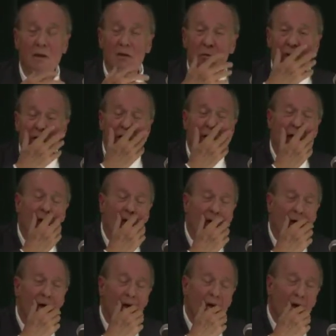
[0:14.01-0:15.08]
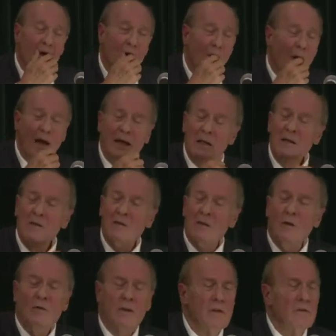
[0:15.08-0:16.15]
it, we say, why didn't
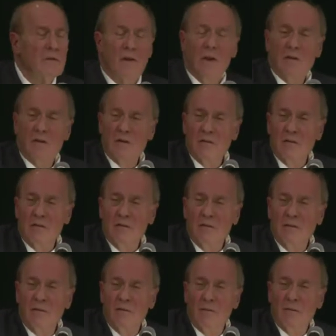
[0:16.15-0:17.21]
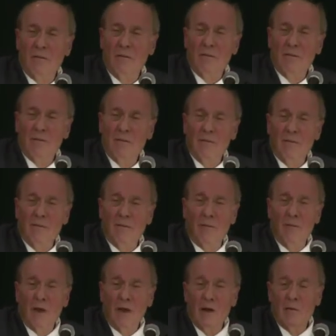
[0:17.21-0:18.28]
Joseph just,
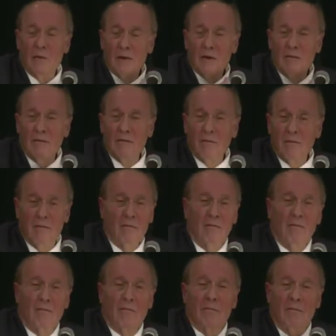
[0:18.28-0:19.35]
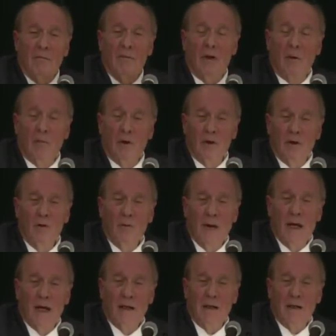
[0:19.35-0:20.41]
when he was number 2
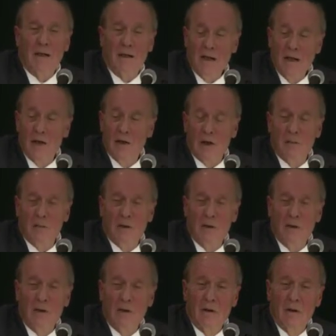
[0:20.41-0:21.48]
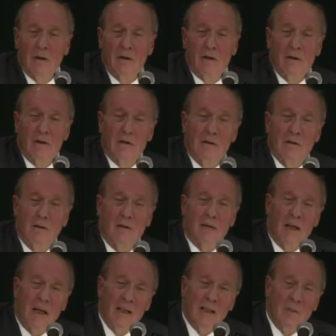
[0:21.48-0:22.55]
man in Egypt,
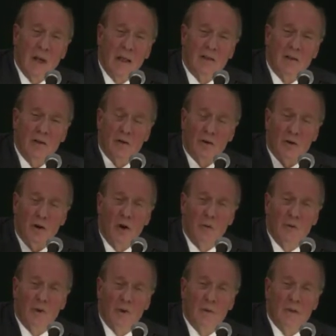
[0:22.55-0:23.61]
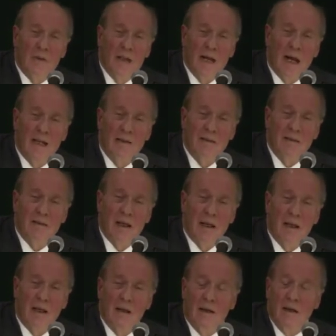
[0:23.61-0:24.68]
send a messenger home to his dad and
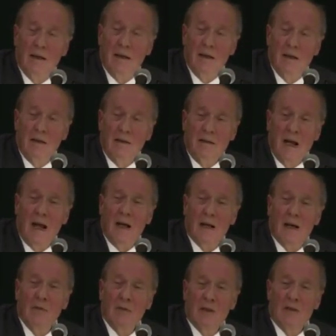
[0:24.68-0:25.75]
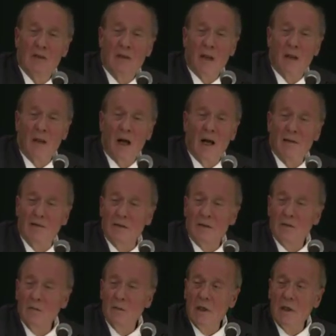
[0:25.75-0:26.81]
say, Dad, I'm still alive,
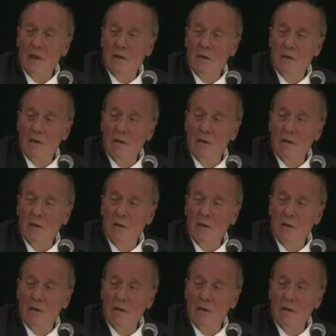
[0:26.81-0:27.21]
it's me?